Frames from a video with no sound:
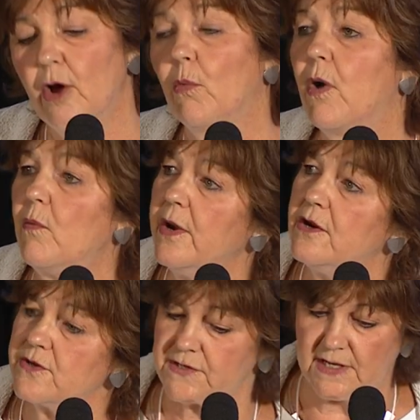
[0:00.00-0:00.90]
What we
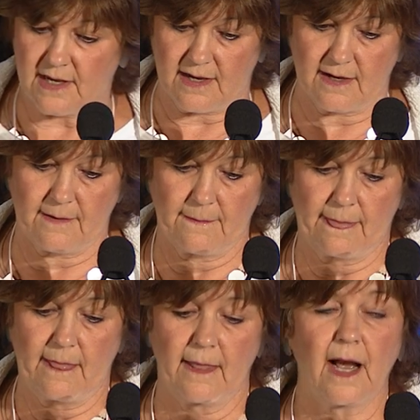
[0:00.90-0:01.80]
are seeing,
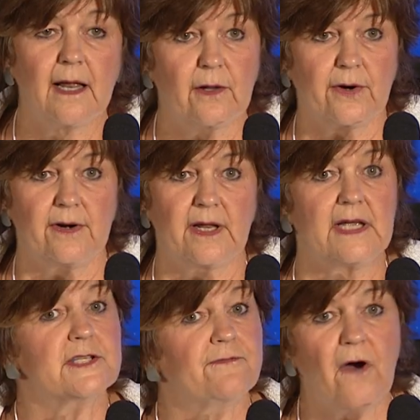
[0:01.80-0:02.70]
I learned,
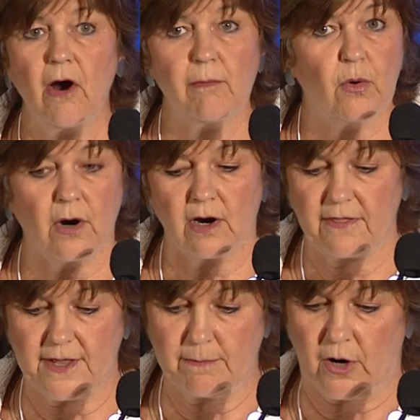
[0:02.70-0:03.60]
is far more
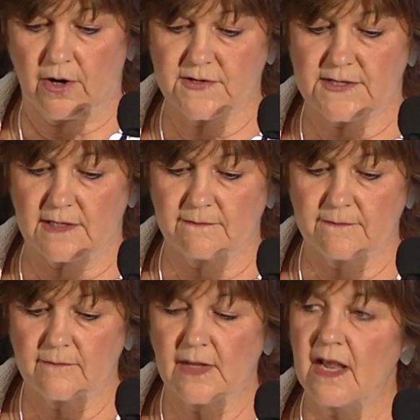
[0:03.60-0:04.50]
than partisan.
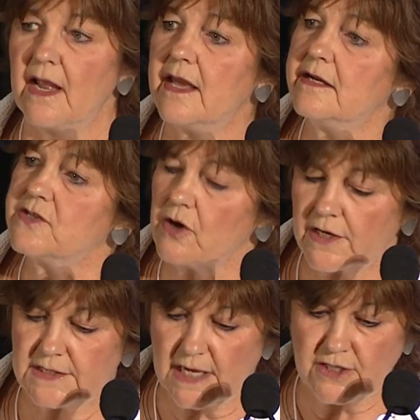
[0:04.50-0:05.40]
It is an
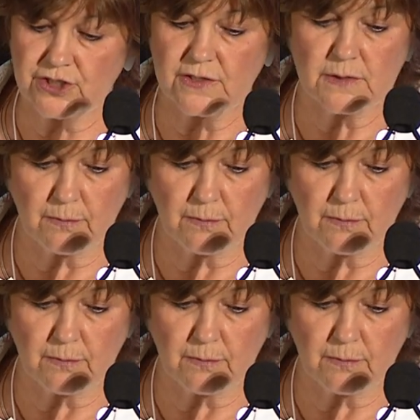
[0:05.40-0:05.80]
audacious